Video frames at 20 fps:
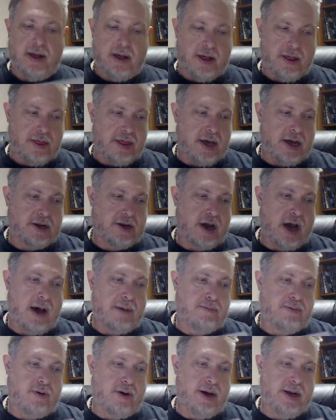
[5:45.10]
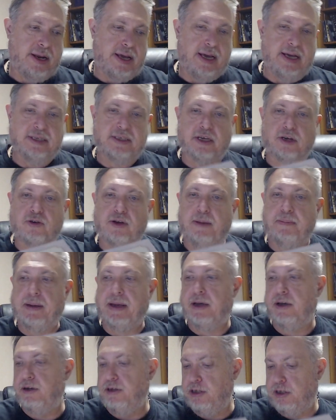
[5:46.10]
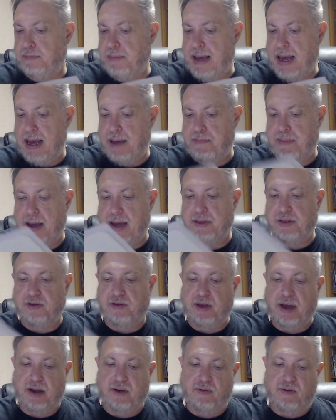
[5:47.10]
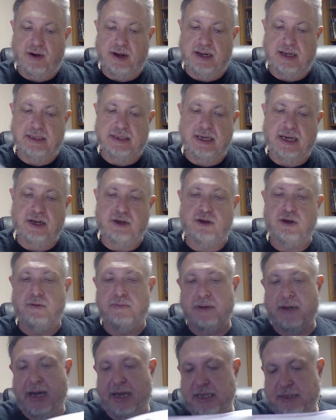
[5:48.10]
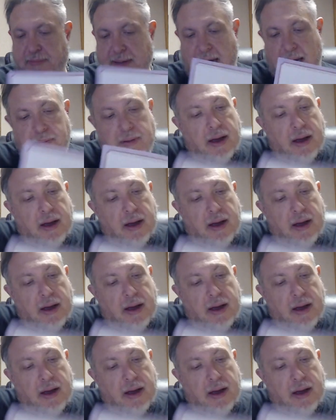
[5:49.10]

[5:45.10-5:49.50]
The top one is the Creeping Ooze map, and the second one is the Entombed in Ice map.